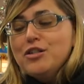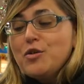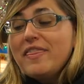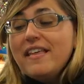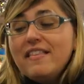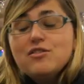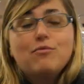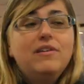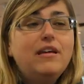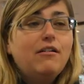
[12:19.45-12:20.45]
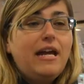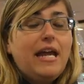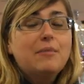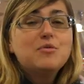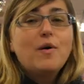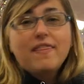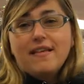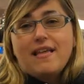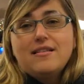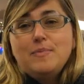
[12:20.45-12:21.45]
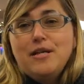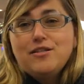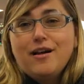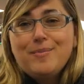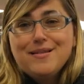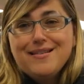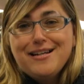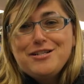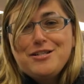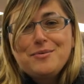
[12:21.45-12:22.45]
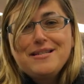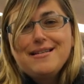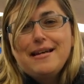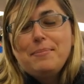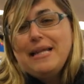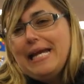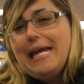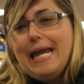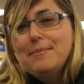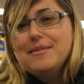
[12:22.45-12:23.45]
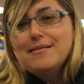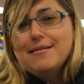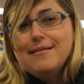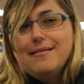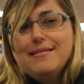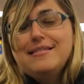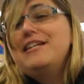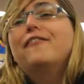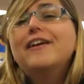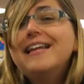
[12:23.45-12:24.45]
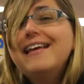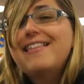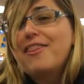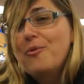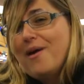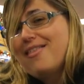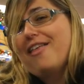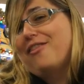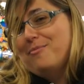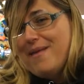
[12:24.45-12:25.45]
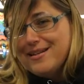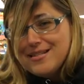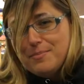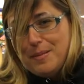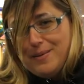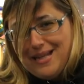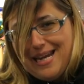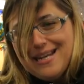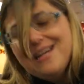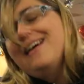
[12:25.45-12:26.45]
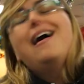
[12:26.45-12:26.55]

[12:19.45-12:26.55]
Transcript: So I think these are really great games. One thing that speech therapists like to do is play games differently than the way that they're meant to be played.